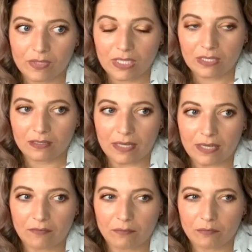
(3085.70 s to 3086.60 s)
like
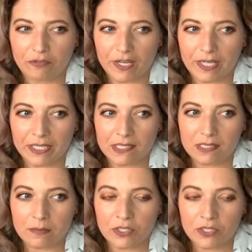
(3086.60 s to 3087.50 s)
find
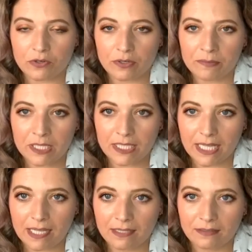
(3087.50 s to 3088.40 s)
some enjoyment again.